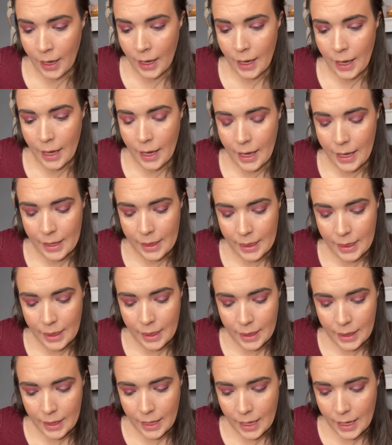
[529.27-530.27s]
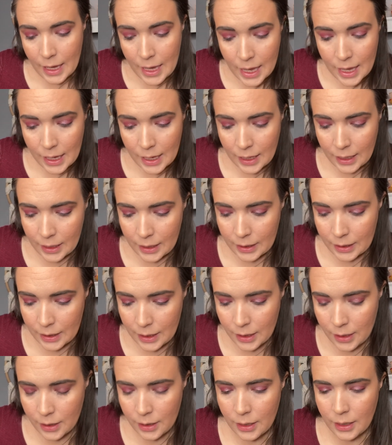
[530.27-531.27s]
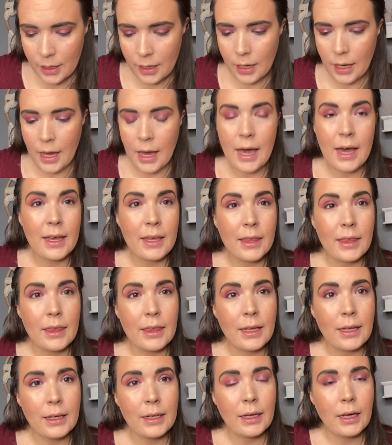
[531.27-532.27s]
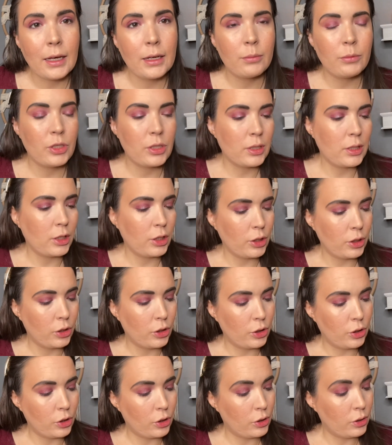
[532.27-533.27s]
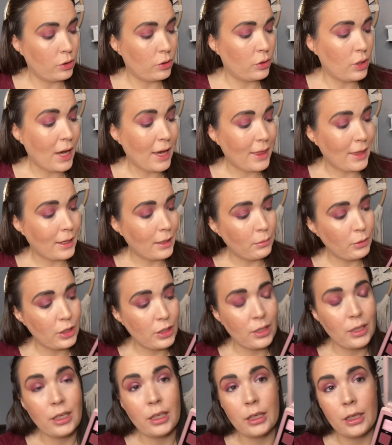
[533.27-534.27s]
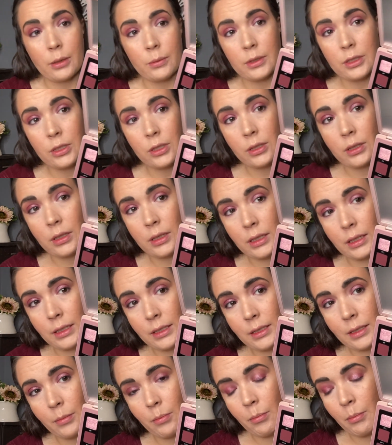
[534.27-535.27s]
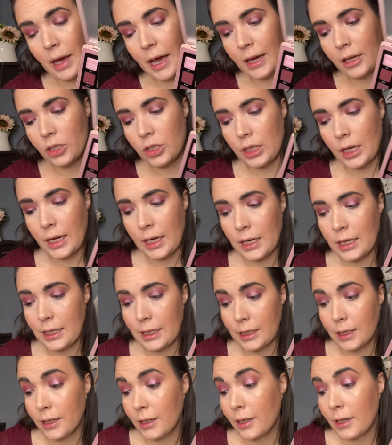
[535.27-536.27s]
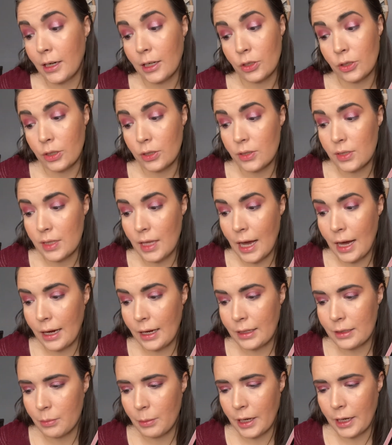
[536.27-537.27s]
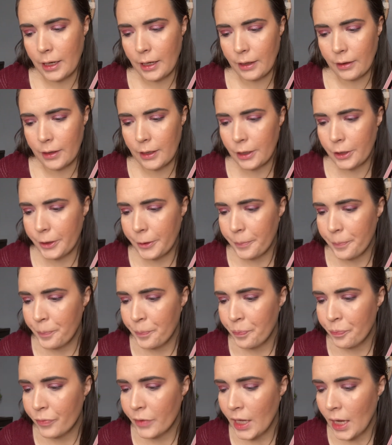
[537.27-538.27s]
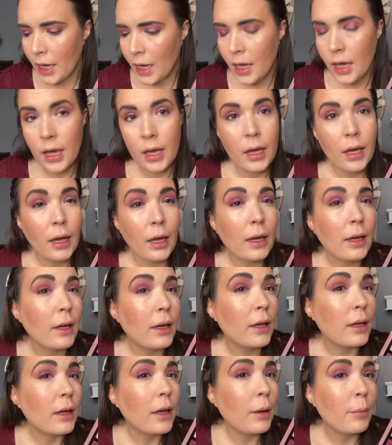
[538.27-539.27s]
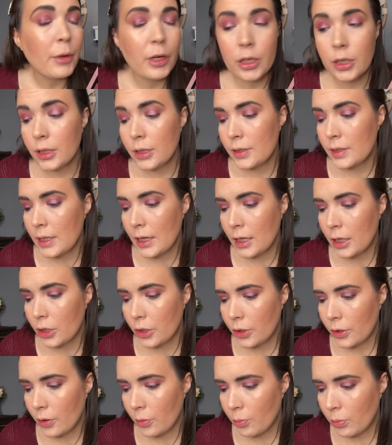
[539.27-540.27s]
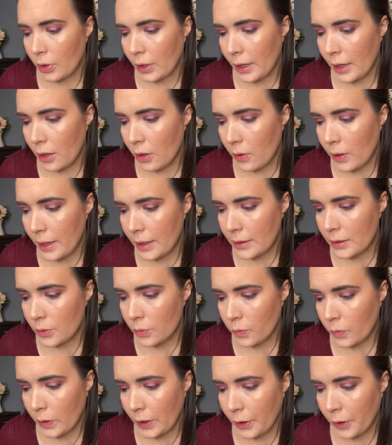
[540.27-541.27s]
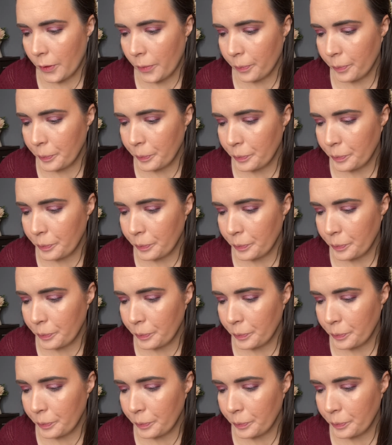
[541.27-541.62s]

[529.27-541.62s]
And then I think I'm just gonna, I think I'm just gonna go into this matte shade here and use that as my highlighter. And I'm gonna use that under the brow as well.